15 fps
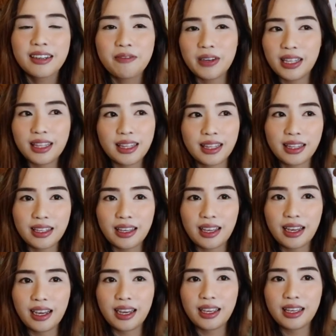But
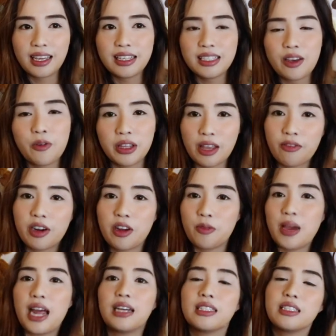I guess I would never go
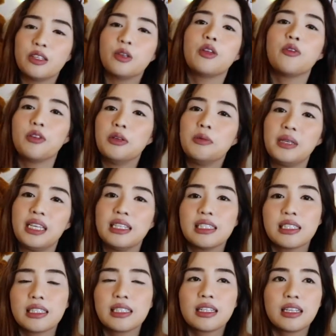back to the
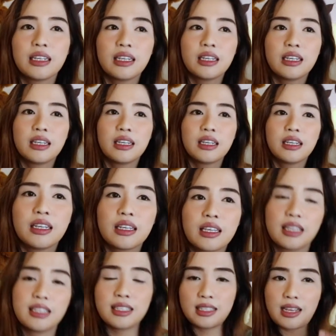Philippines.
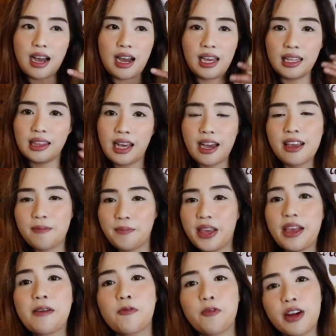Because I like
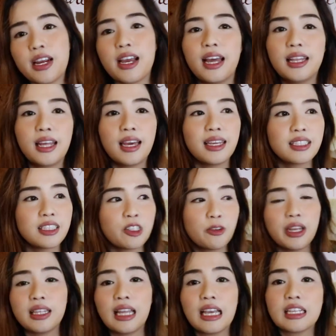being free. I like
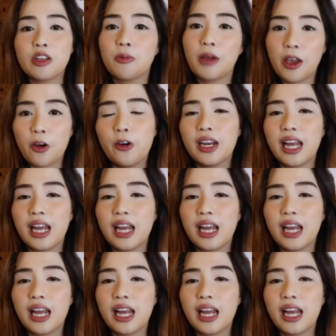doing things on my own.